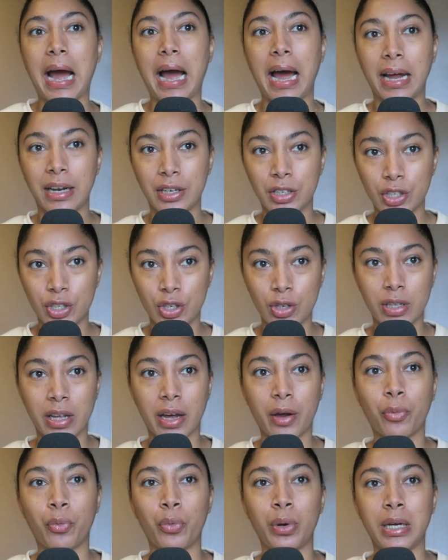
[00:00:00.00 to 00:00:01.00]
And to do
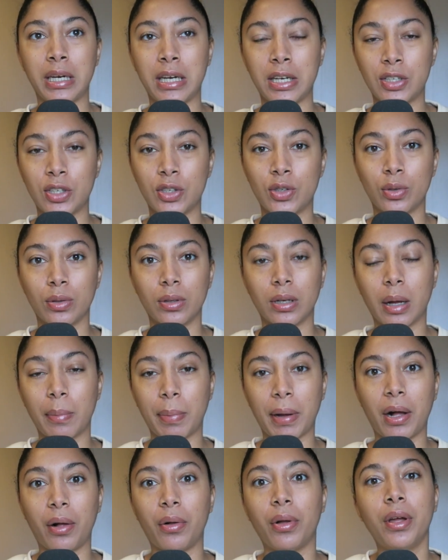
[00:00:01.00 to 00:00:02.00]
that, we need to talk
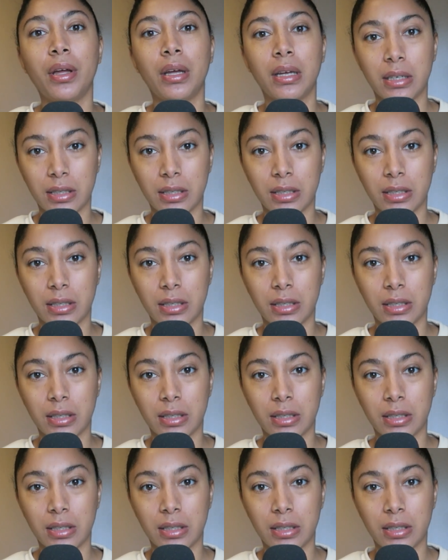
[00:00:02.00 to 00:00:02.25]
about